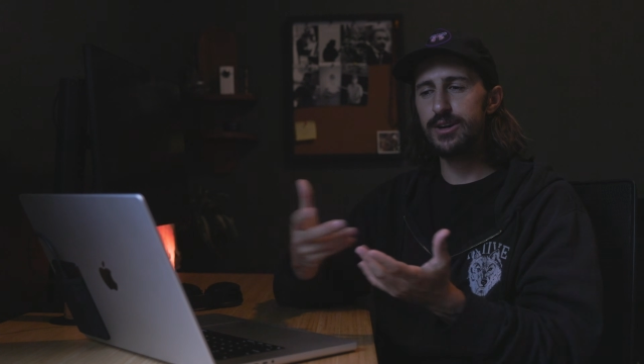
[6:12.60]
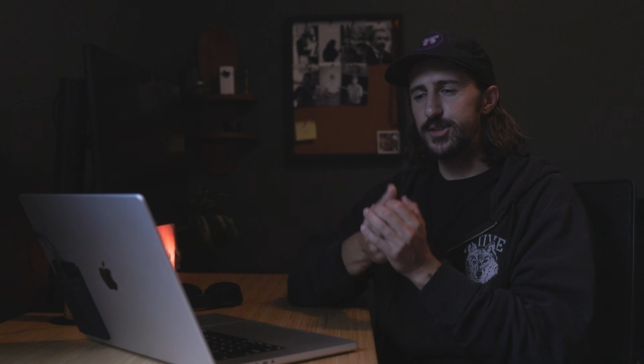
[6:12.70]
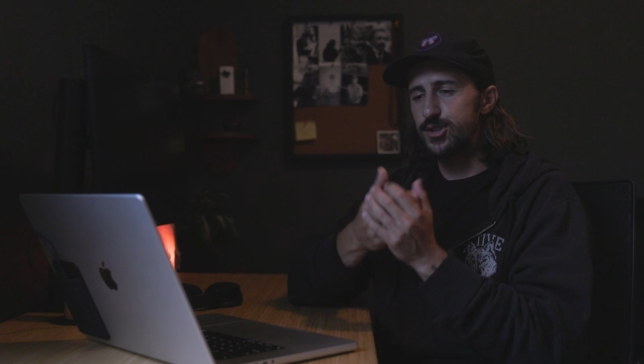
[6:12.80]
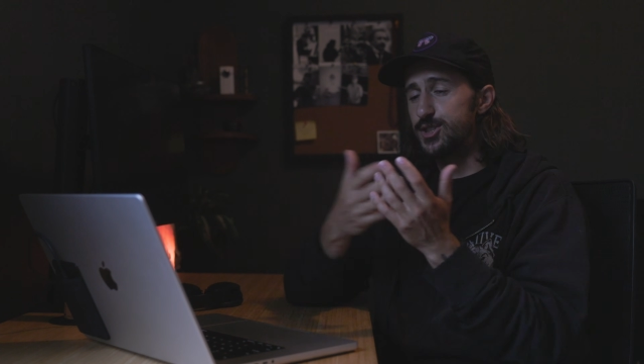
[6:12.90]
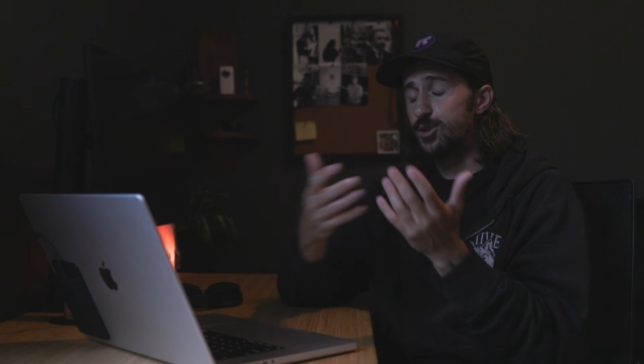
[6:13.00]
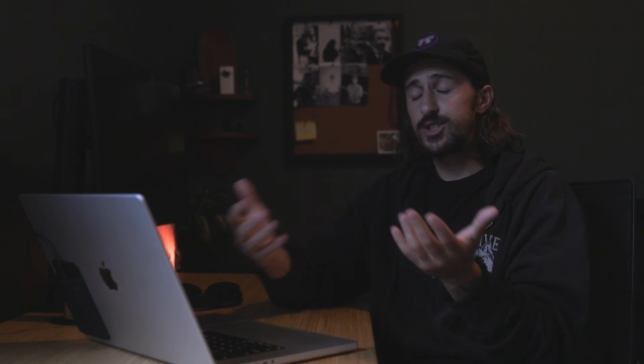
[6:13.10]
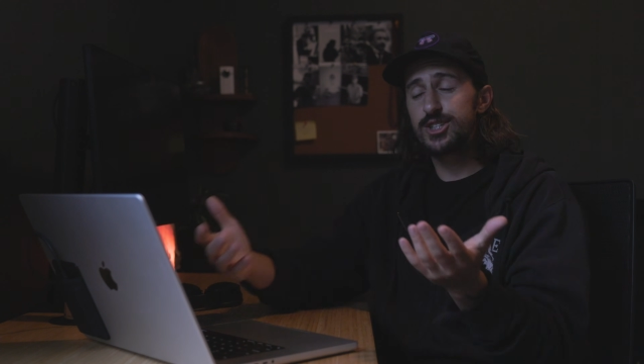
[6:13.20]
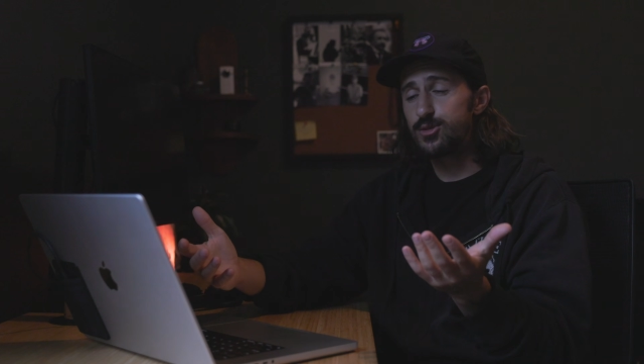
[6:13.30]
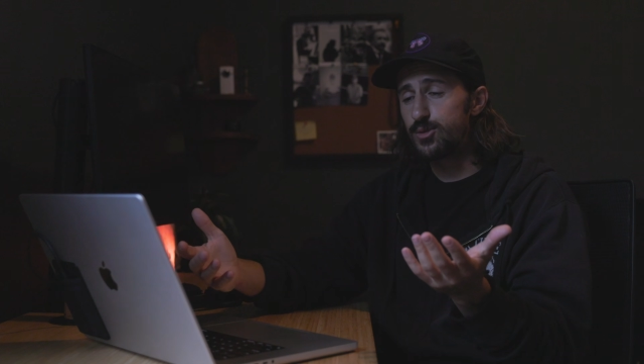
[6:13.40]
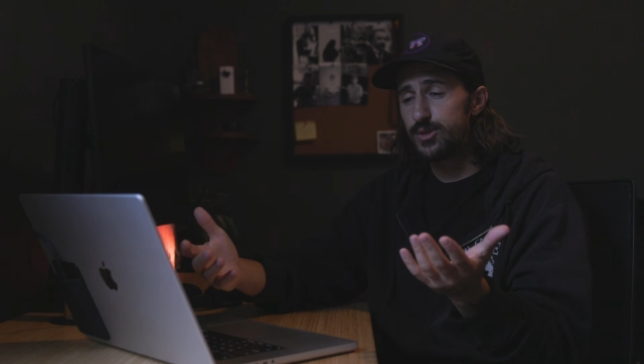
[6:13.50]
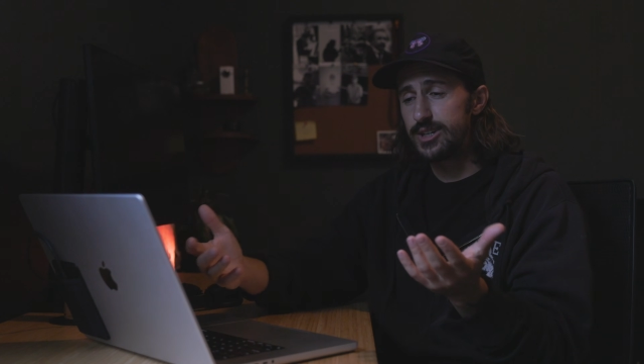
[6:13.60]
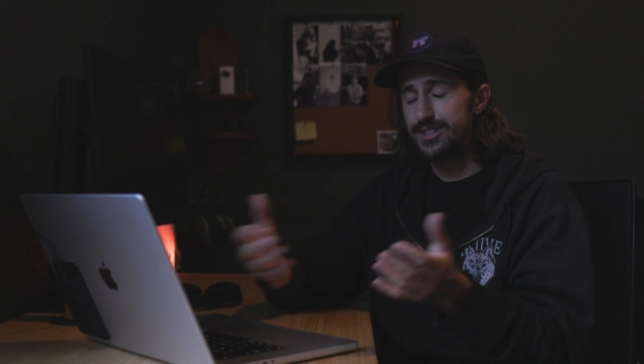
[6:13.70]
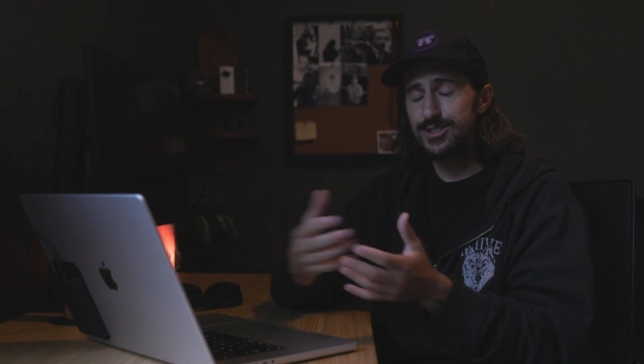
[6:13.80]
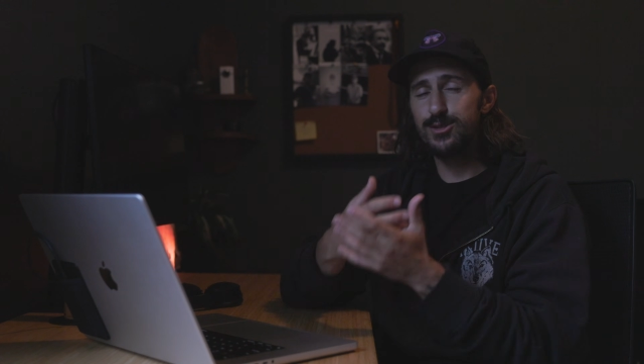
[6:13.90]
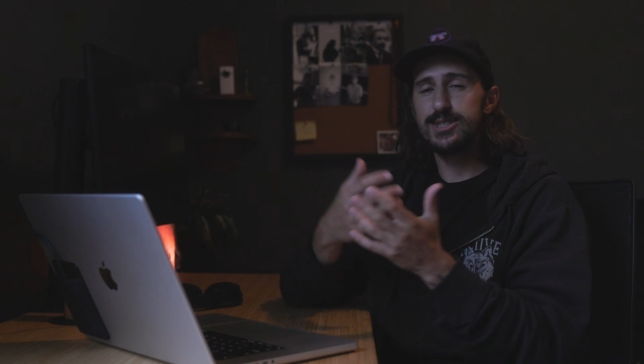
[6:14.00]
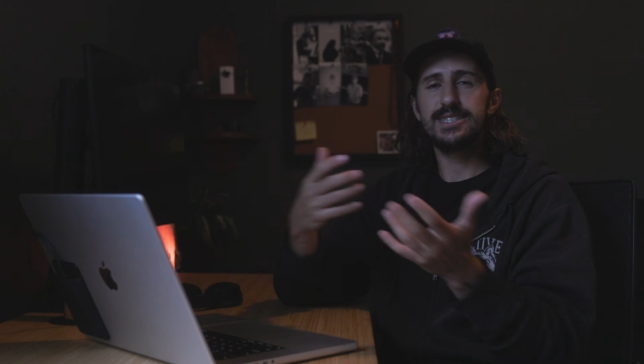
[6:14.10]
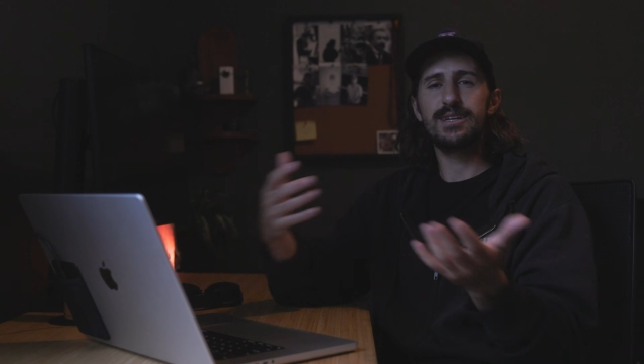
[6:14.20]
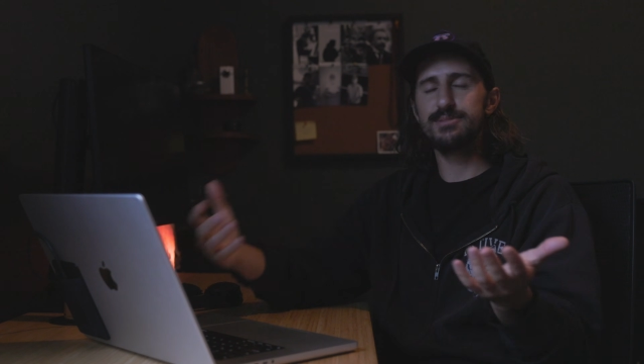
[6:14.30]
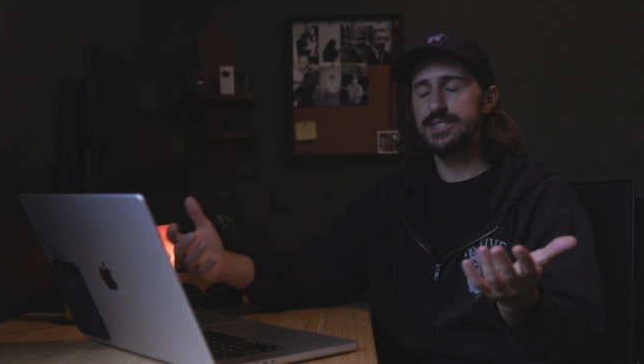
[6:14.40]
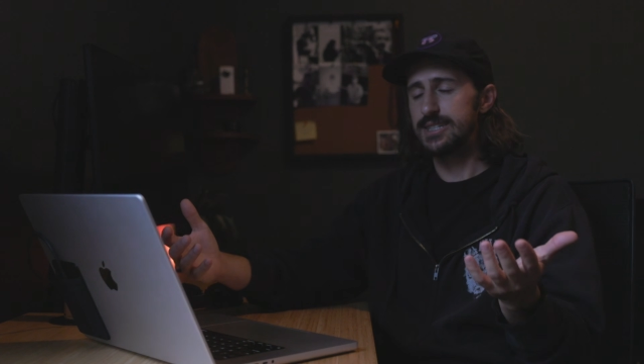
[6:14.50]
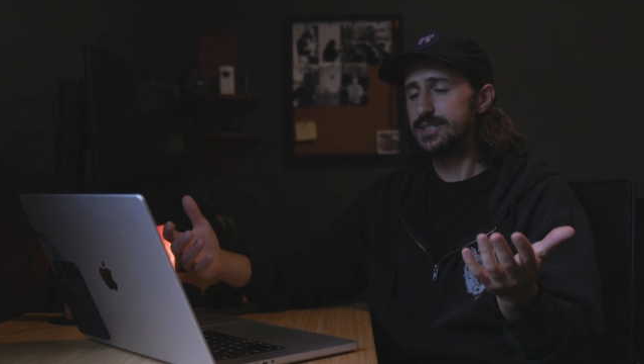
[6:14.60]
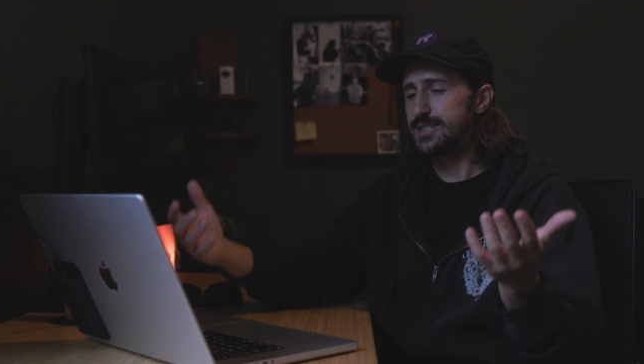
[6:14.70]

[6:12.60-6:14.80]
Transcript: there's no story, there's no substance.